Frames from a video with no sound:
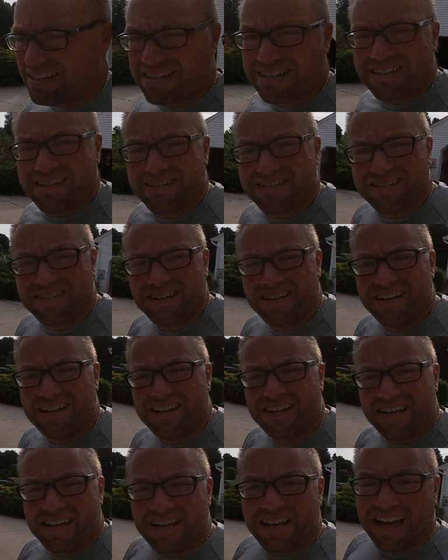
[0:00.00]
steer,
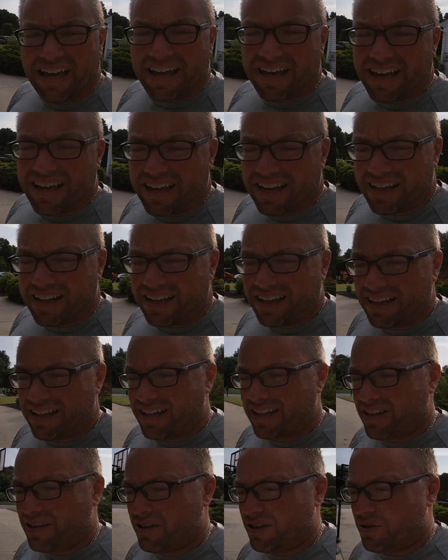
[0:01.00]
and
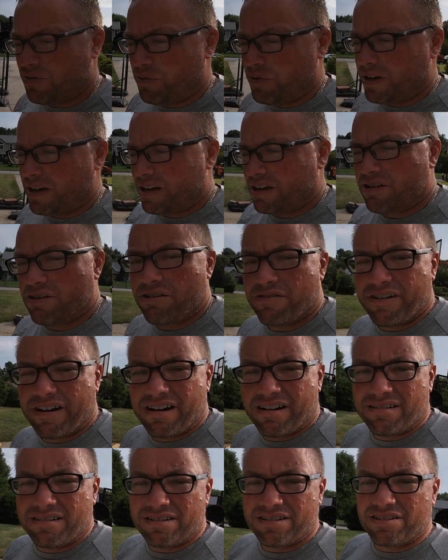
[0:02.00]
we got to go
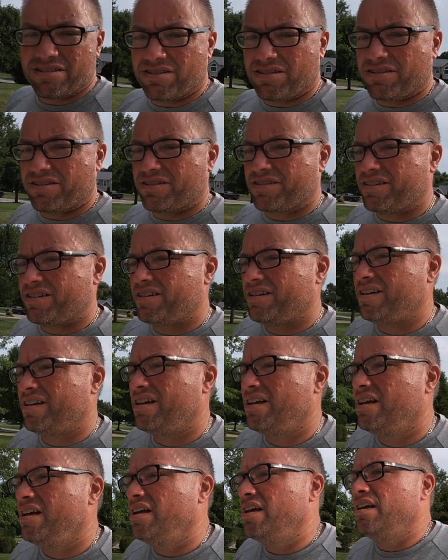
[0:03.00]
around and start
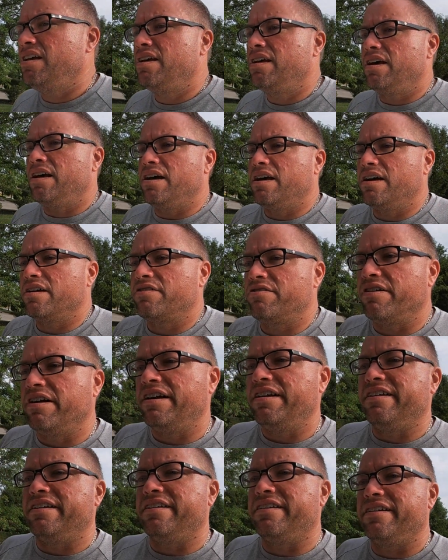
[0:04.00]

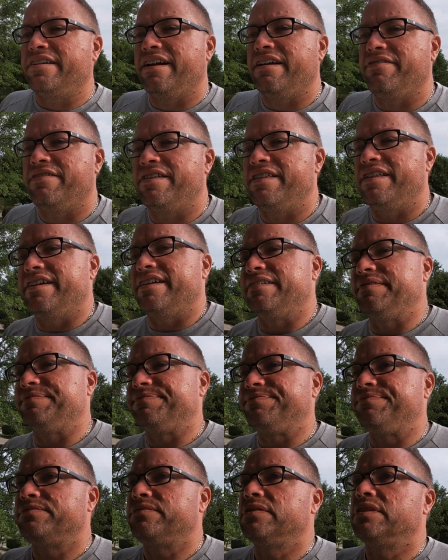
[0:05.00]
grading everything.
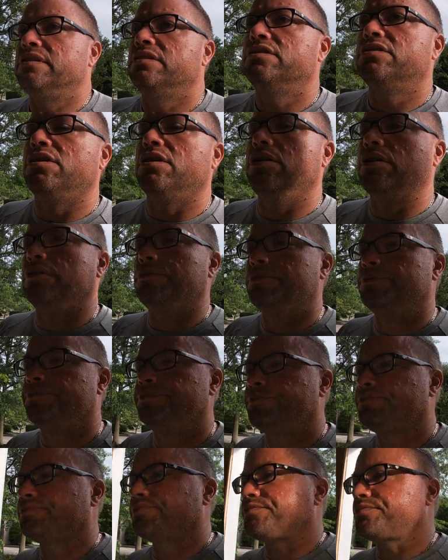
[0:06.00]
So
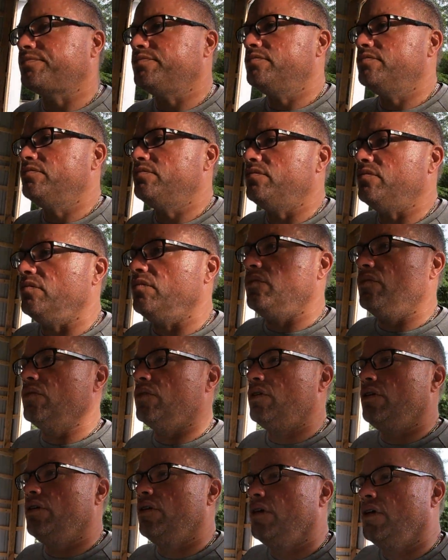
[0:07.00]

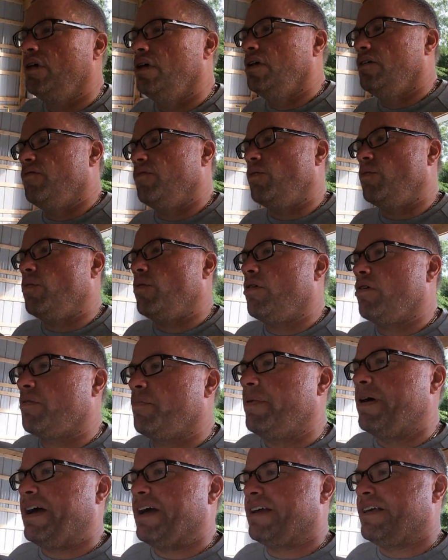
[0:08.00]
if we
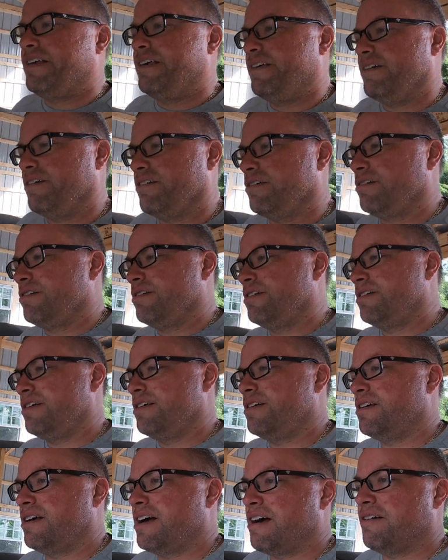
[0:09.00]
walk back here,
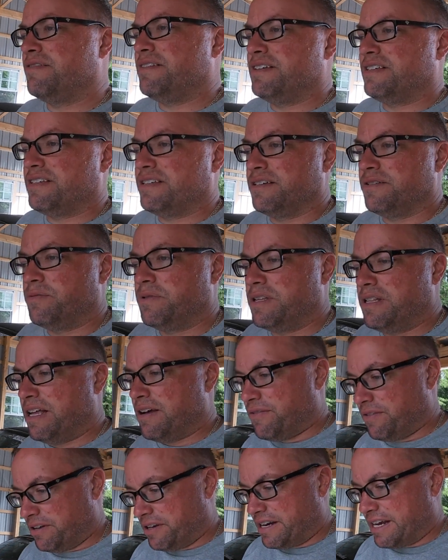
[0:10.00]
obviously we
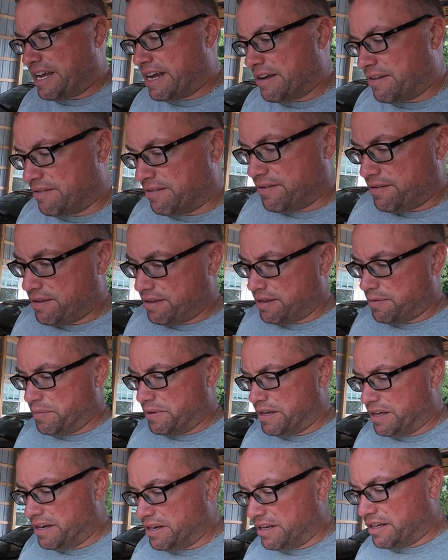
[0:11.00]
leveled it out in the
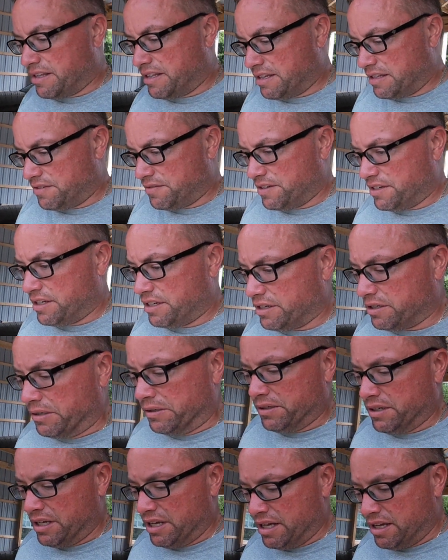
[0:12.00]
beginning of this video
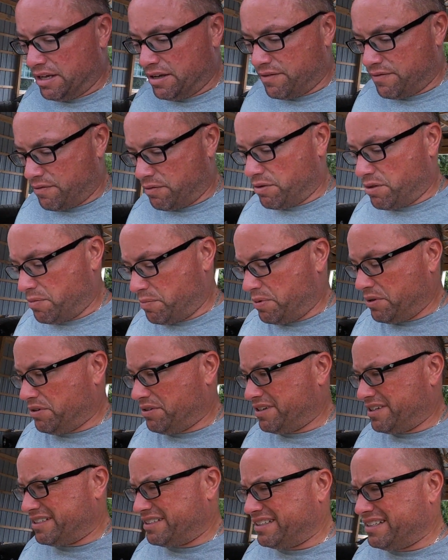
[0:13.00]
for the
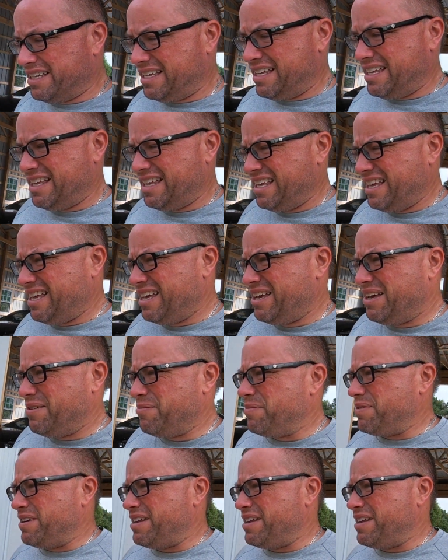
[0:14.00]
building, but